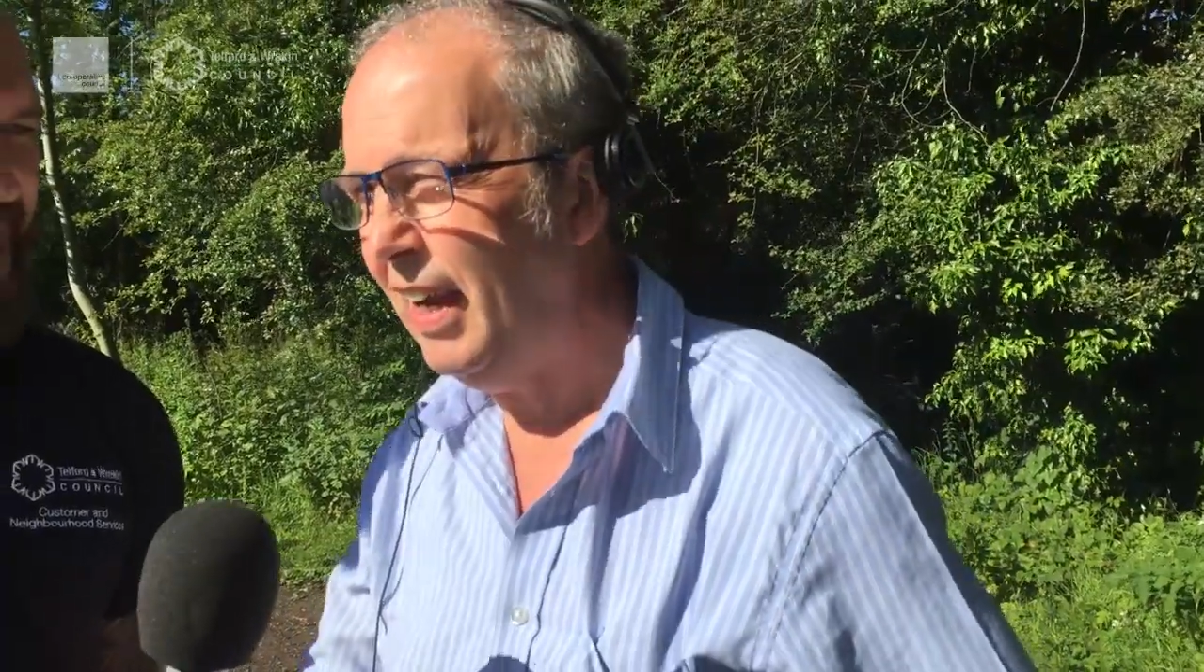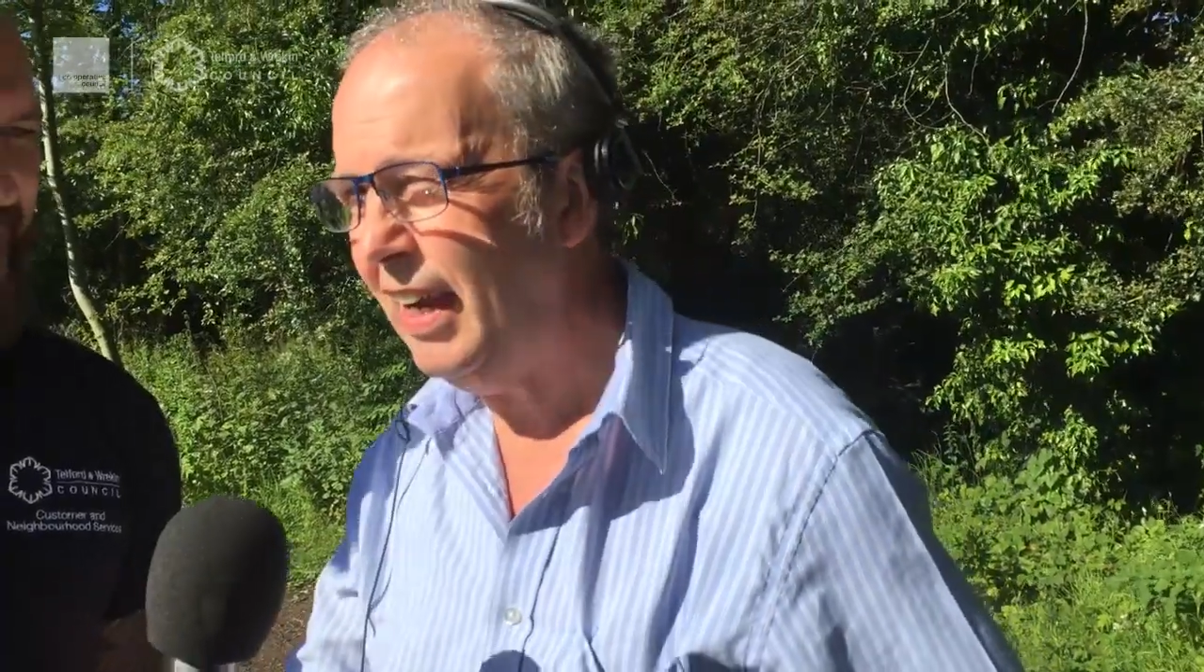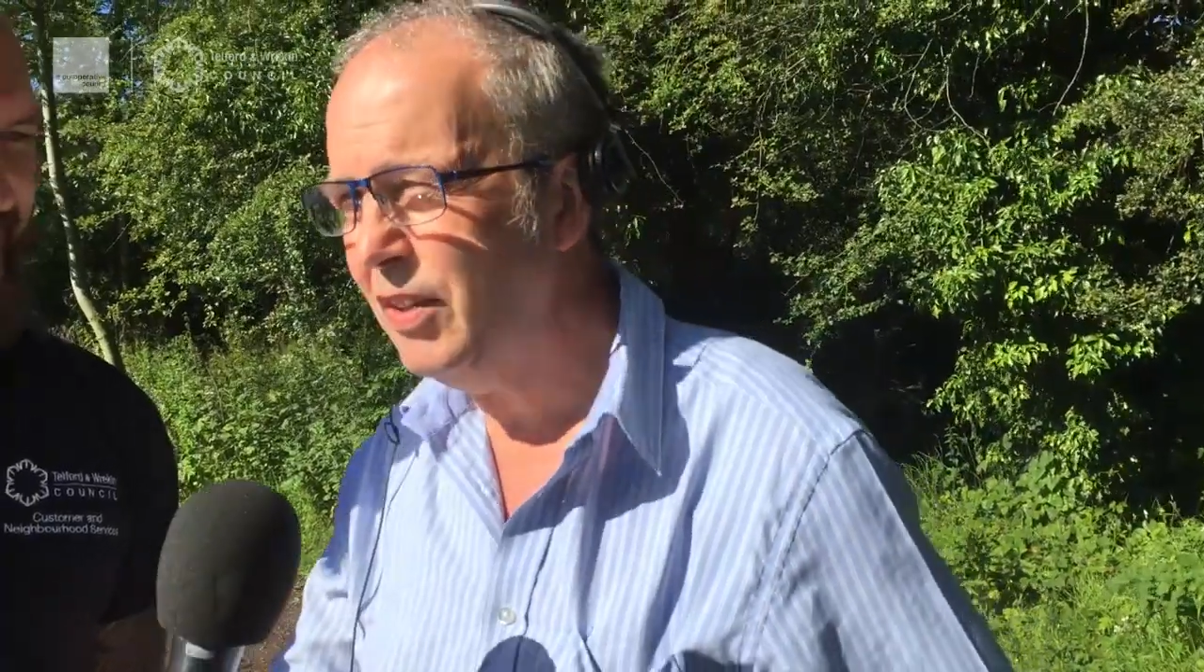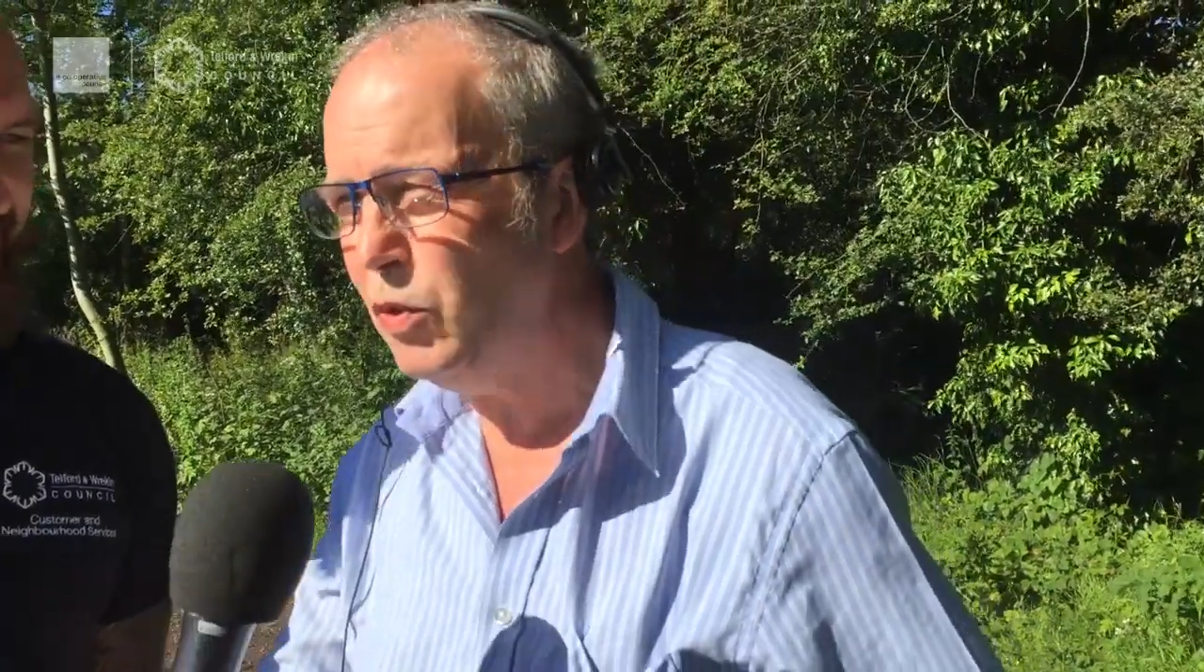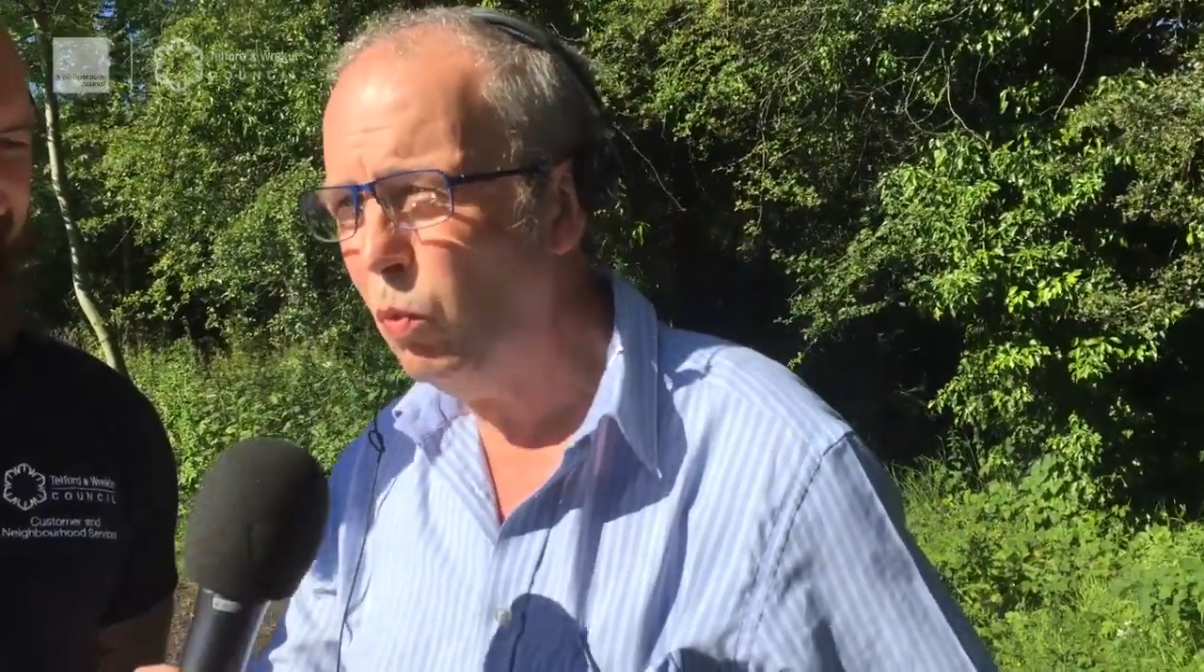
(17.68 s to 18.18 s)

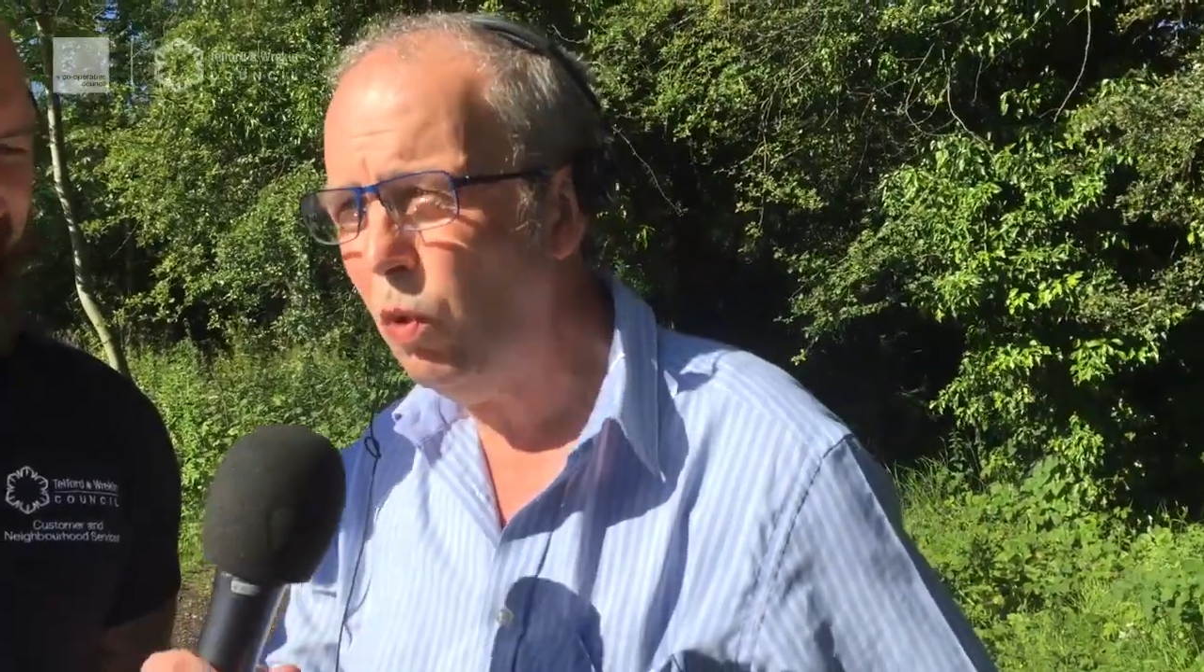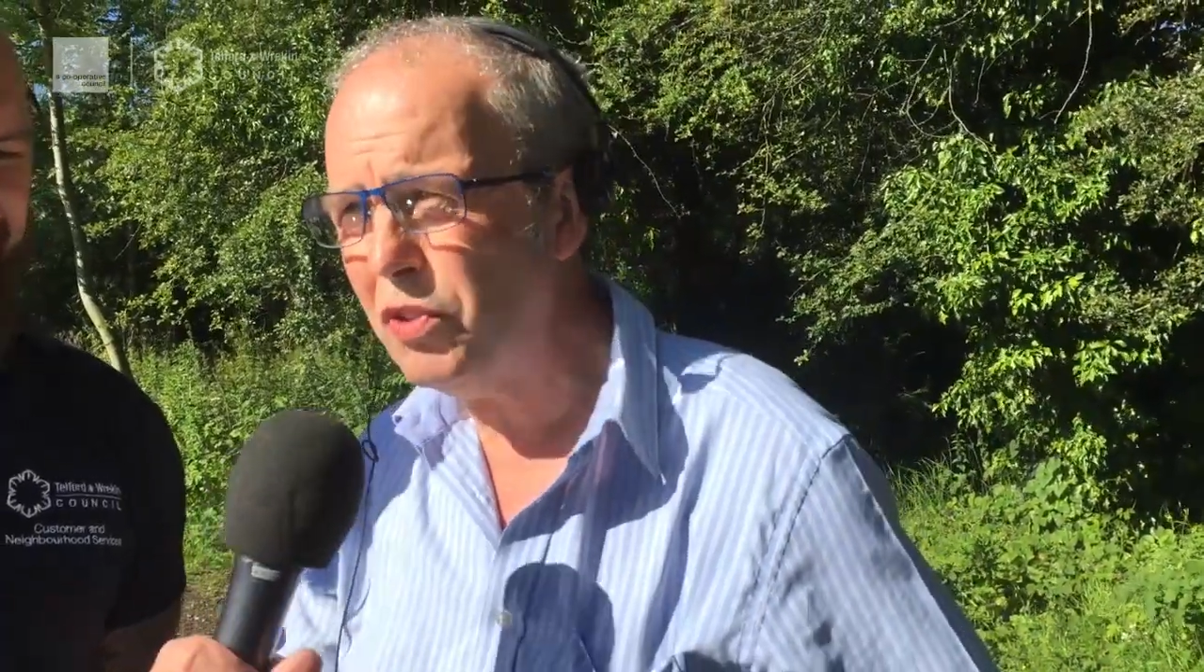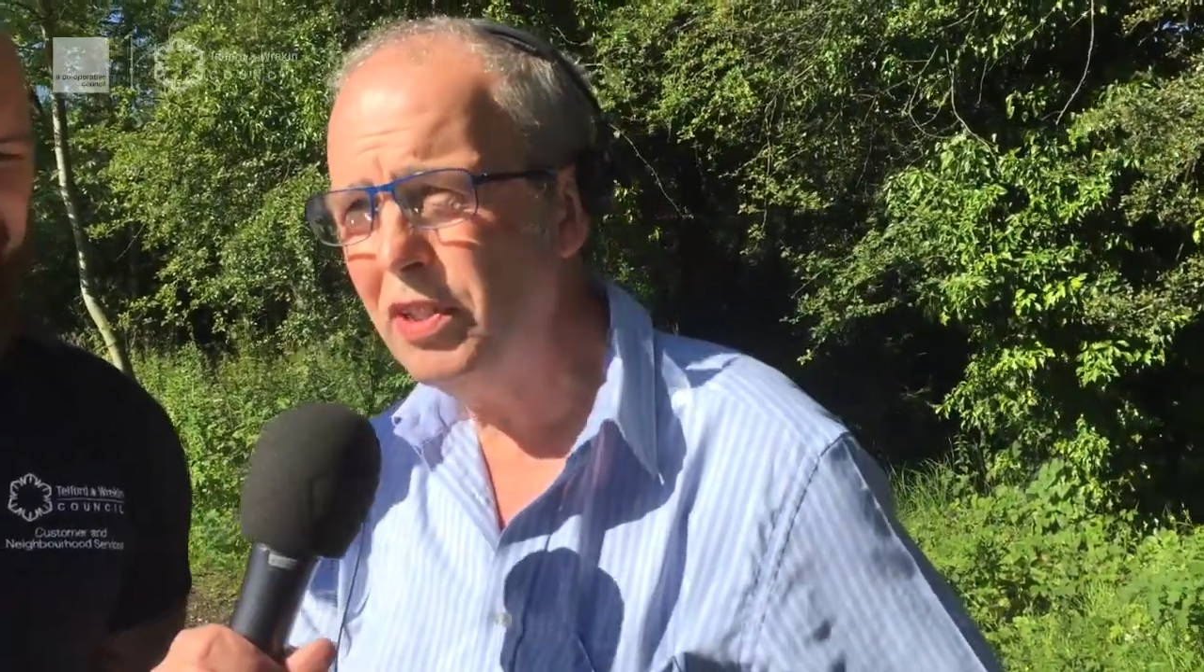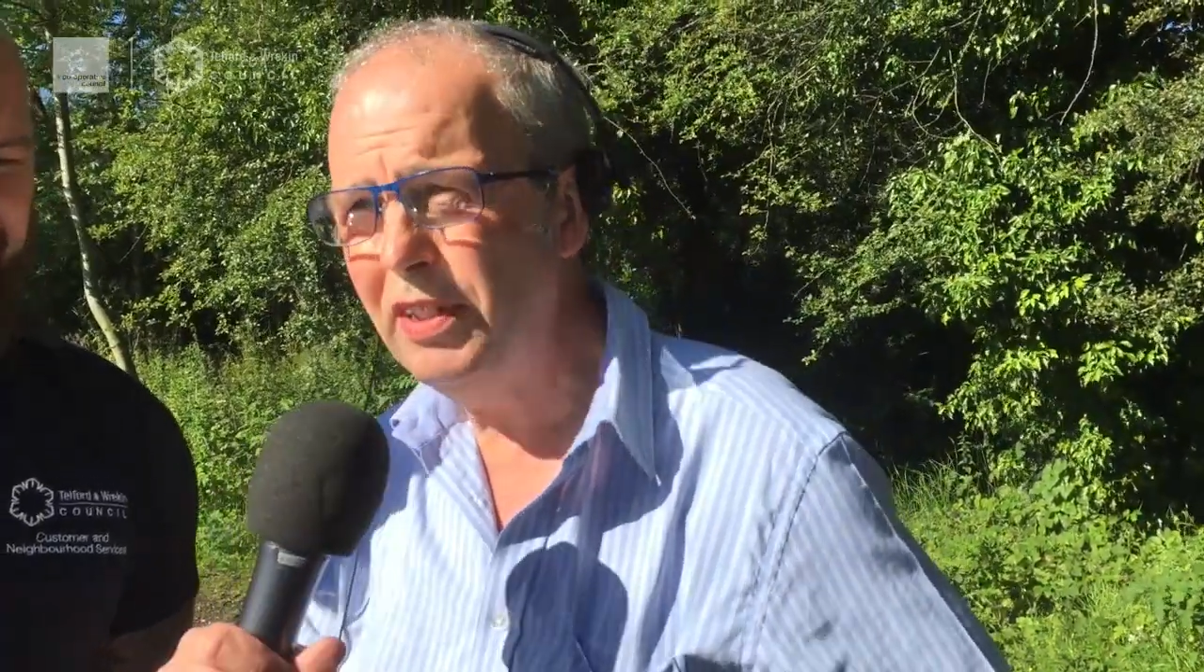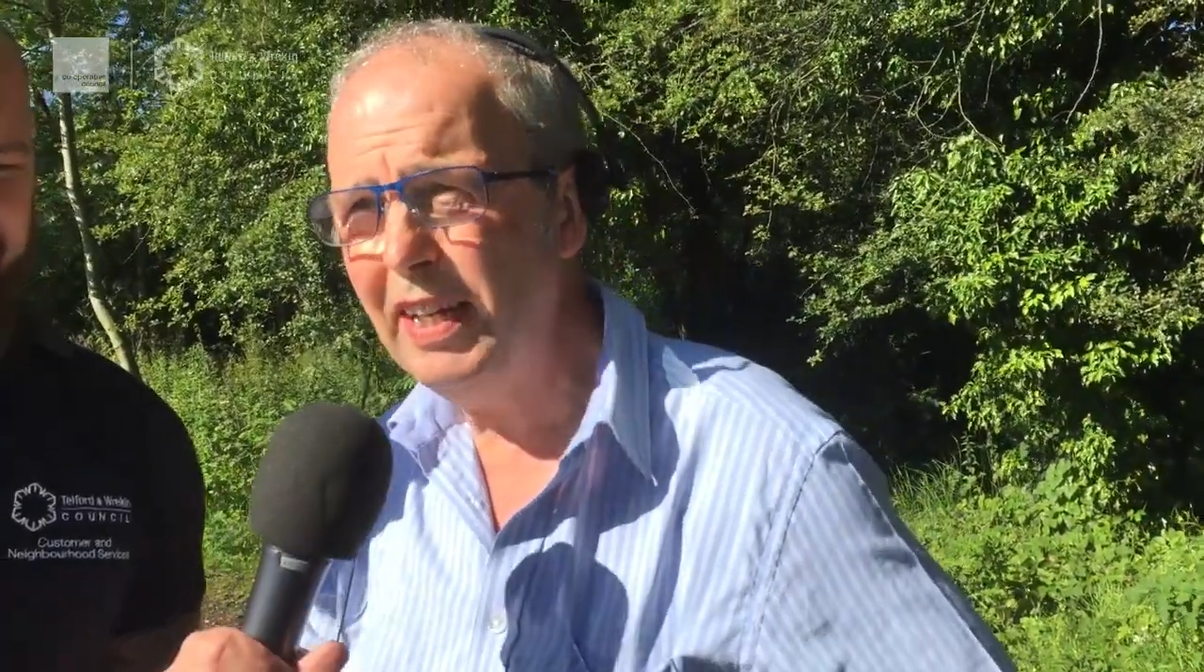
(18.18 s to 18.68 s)
And
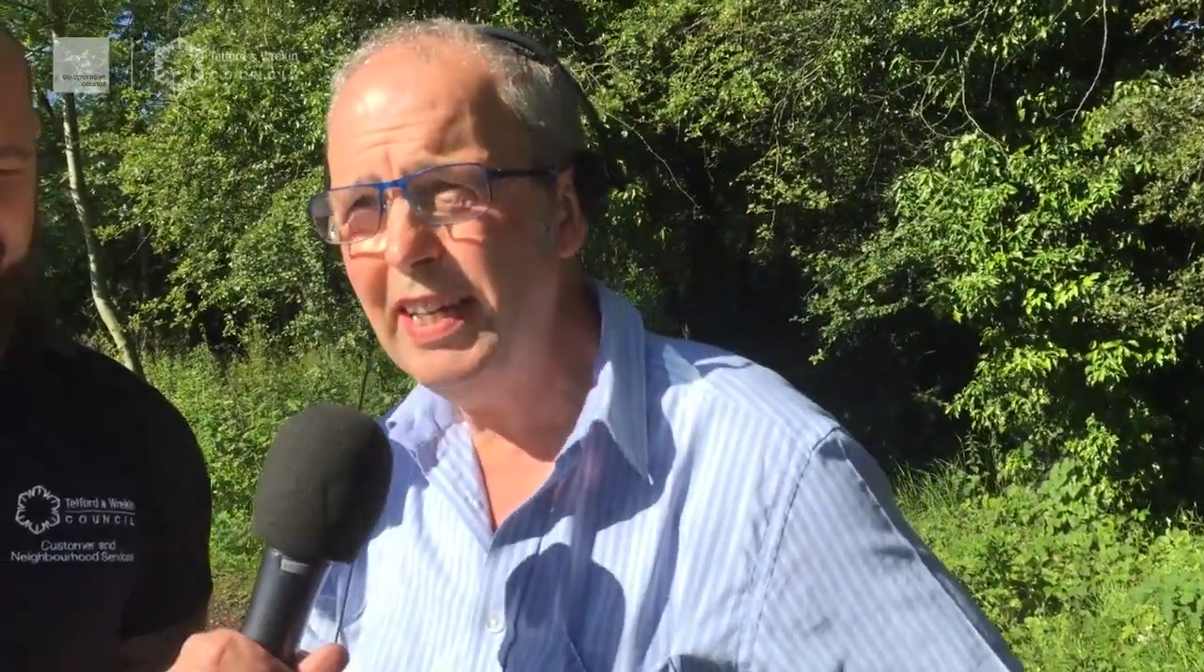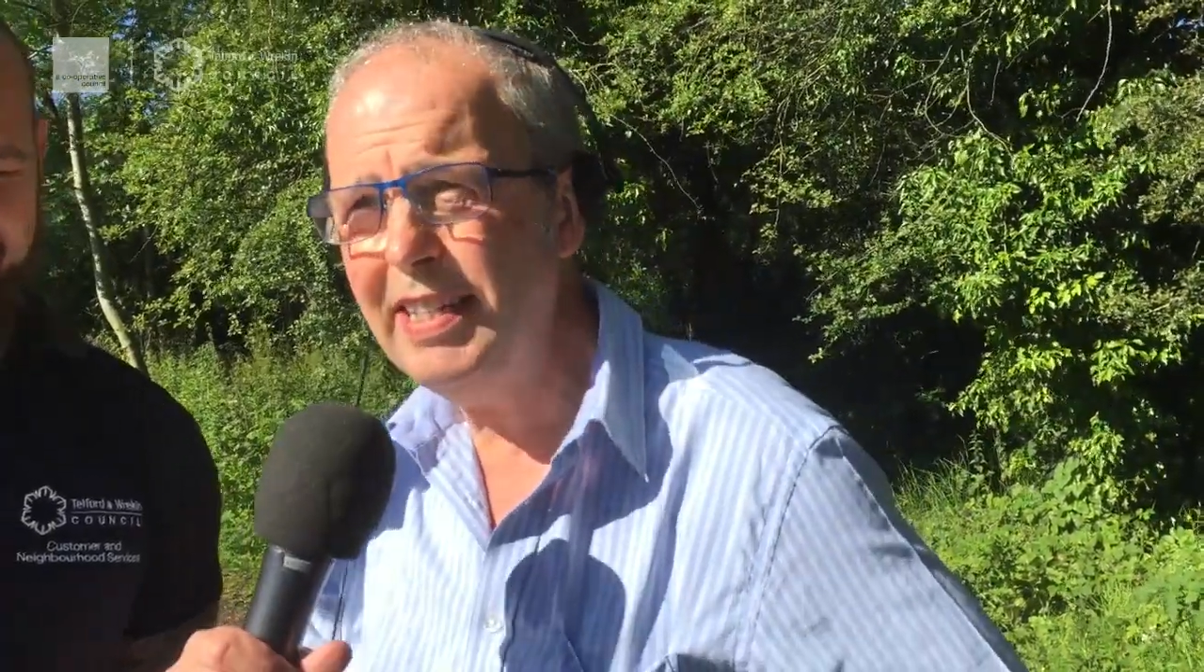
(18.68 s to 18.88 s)
what an